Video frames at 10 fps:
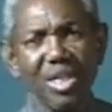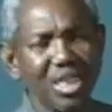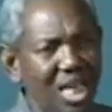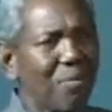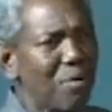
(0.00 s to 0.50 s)

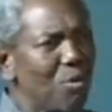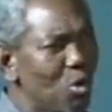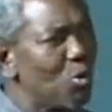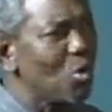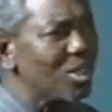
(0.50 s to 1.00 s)
That people
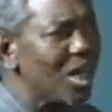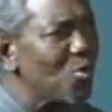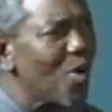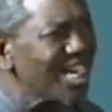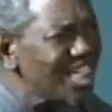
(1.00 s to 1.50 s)
will wonder,
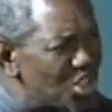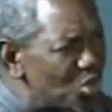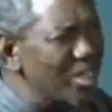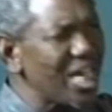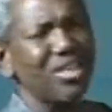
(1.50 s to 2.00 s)
where did
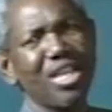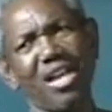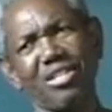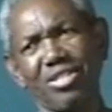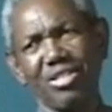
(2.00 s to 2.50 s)
you get that?